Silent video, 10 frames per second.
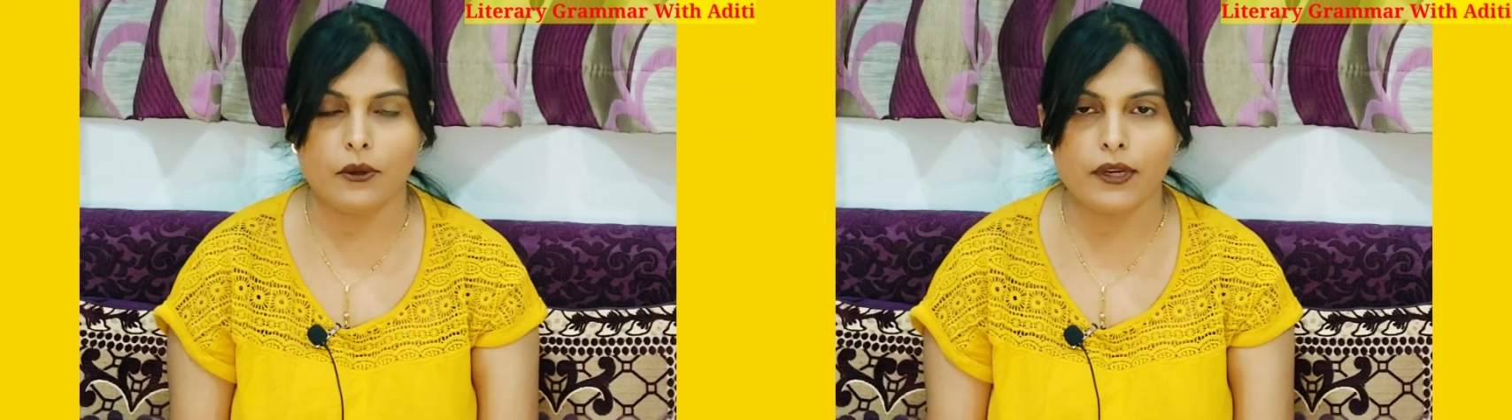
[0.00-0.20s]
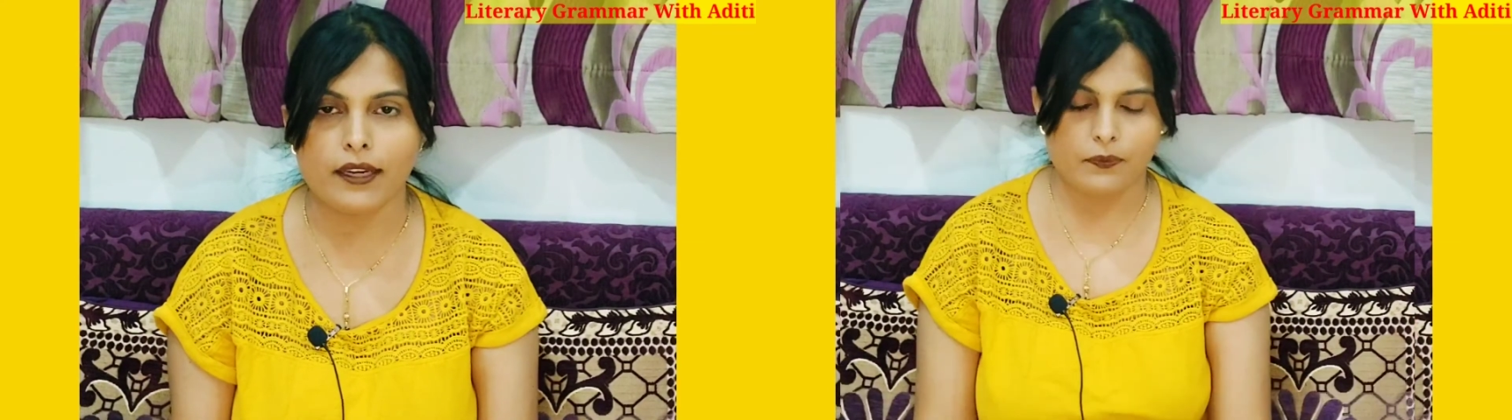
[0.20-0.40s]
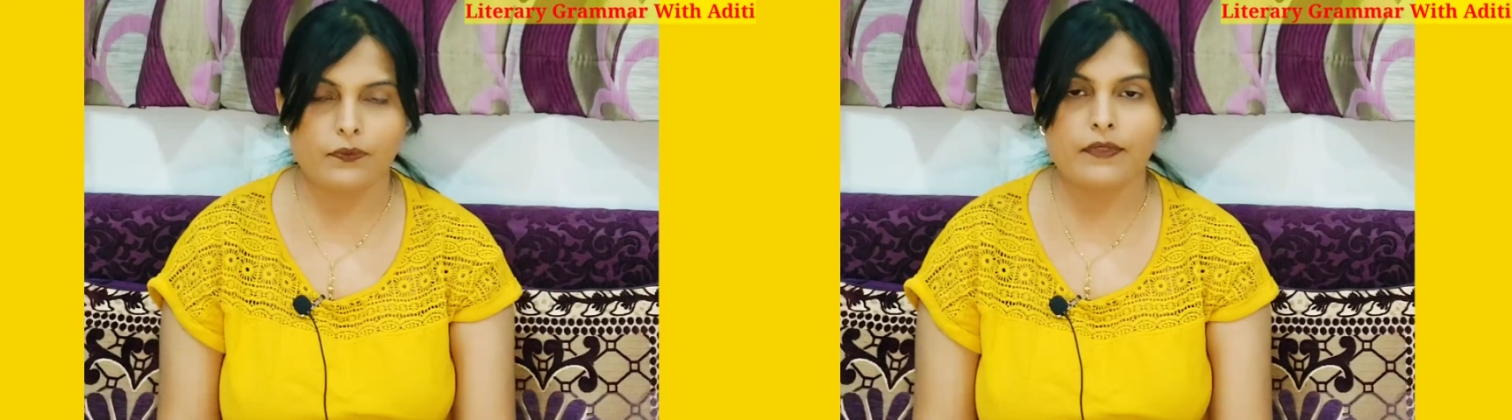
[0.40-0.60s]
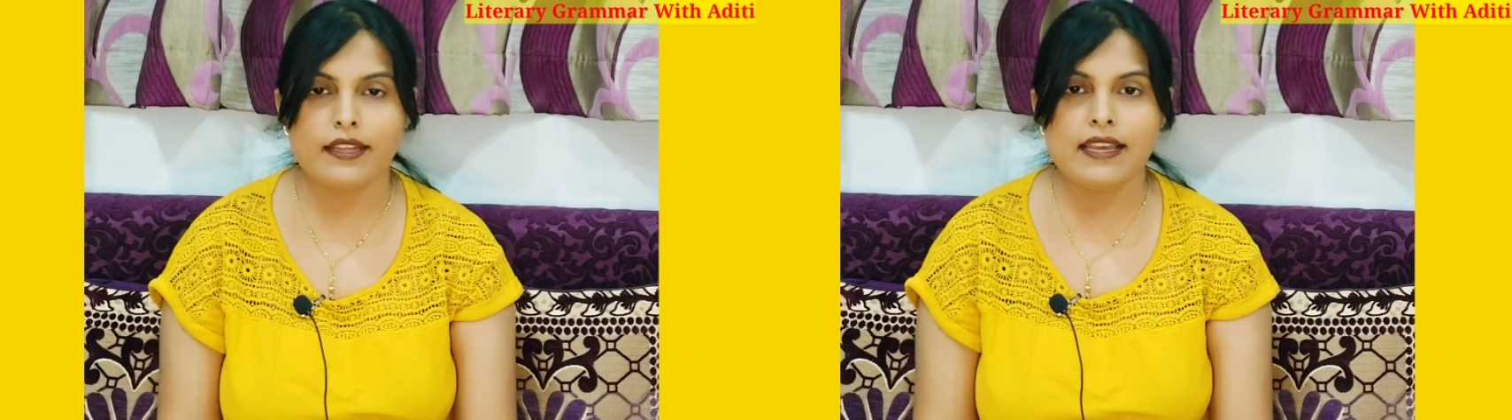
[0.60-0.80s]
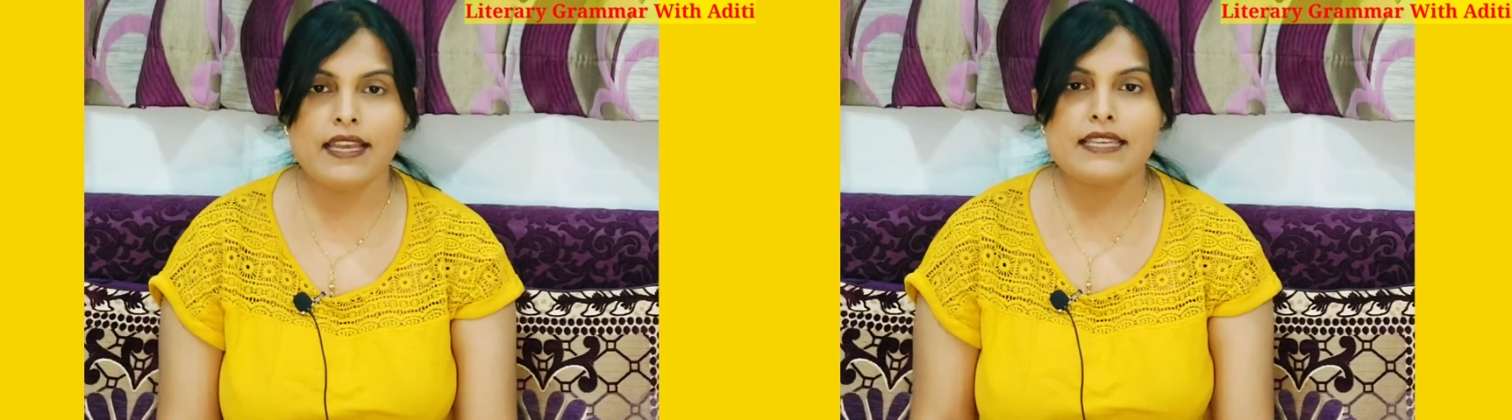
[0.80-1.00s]
Okay,
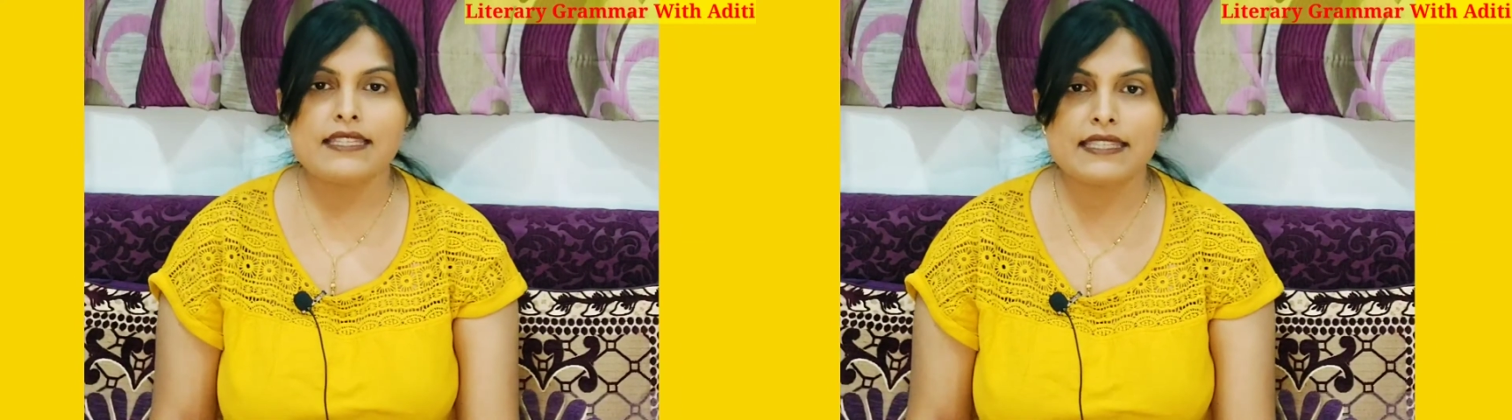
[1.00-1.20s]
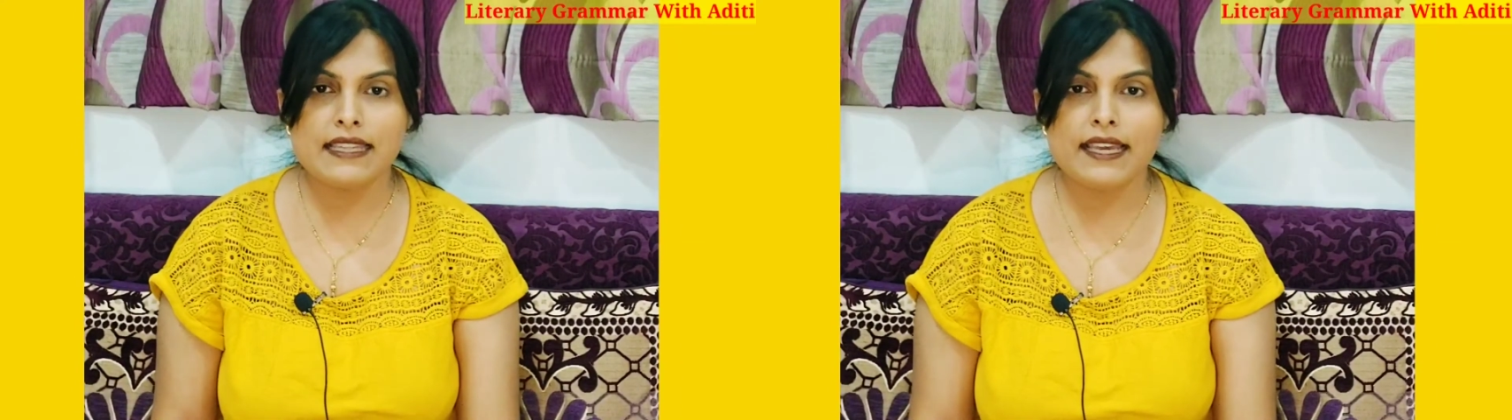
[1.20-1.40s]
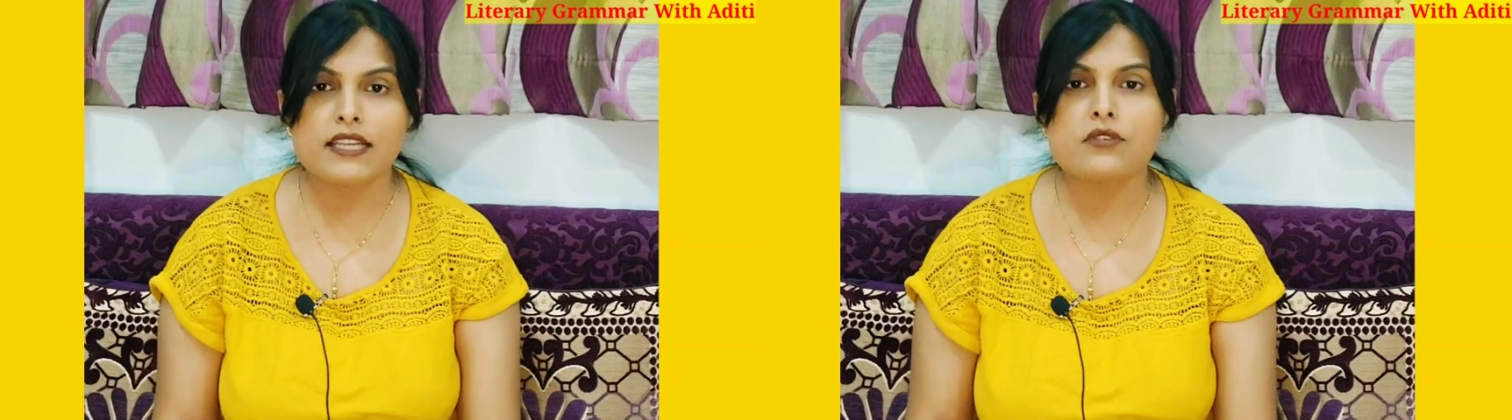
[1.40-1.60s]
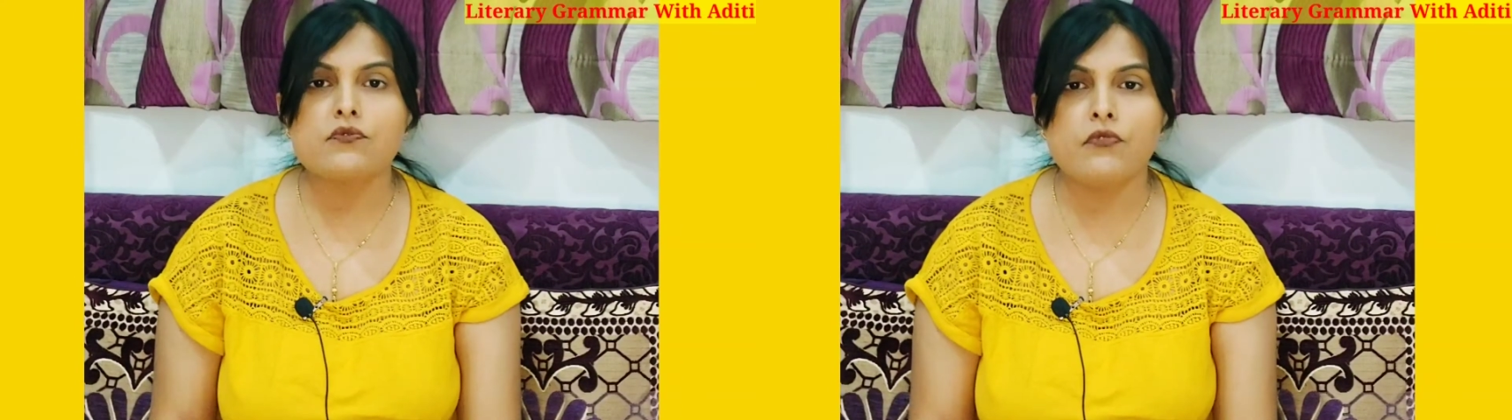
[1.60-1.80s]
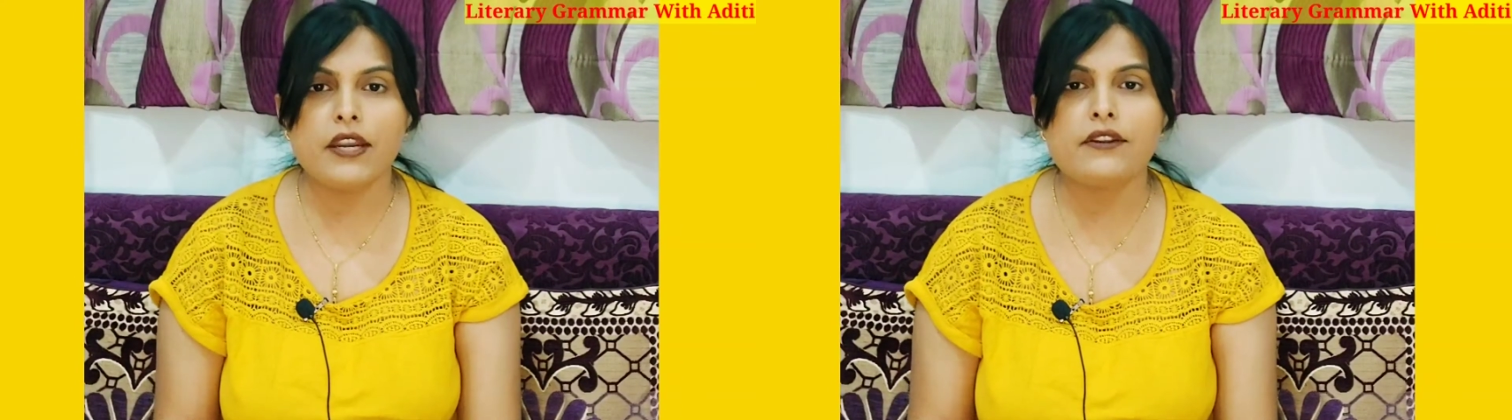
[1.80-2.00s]
select
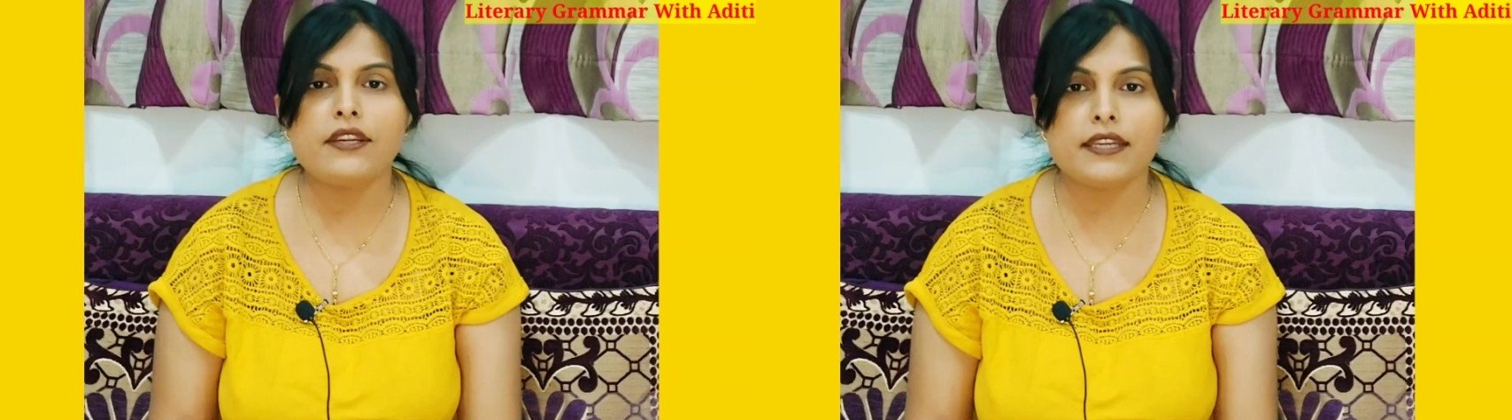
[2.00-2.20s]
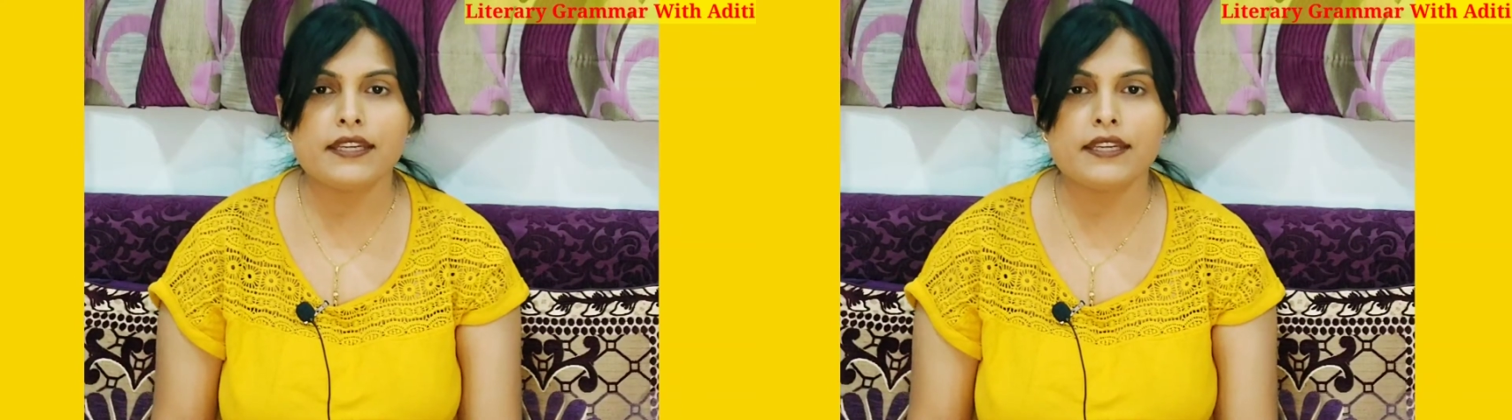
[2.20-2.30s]
very